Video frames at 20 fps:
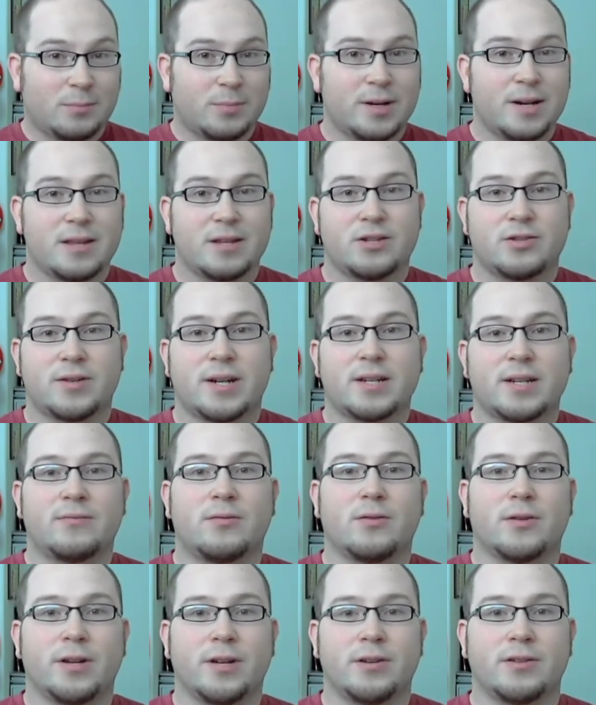bit of the stress
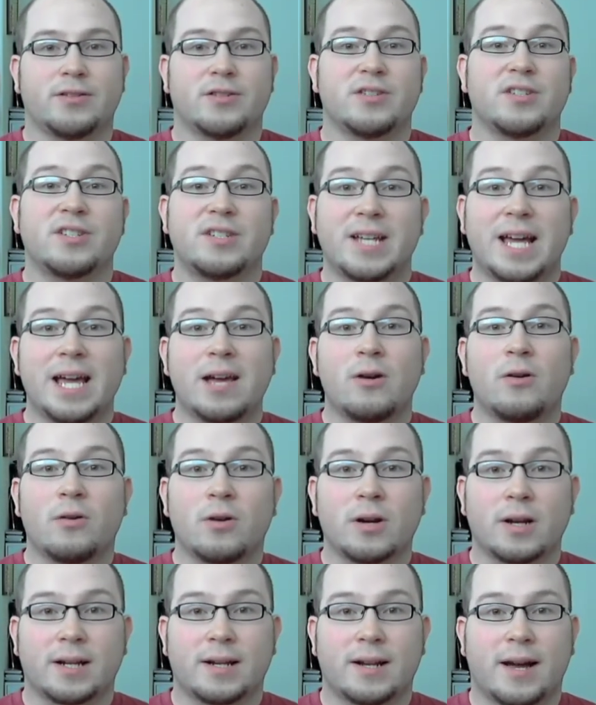for you, so staying
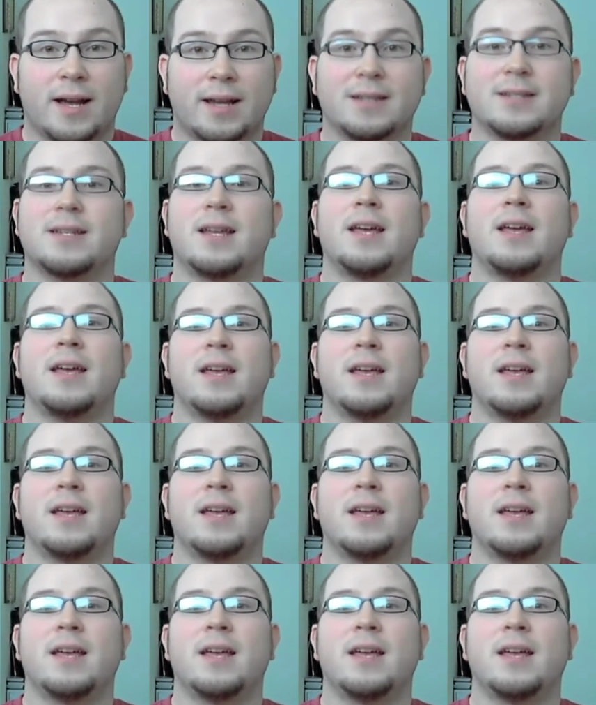organized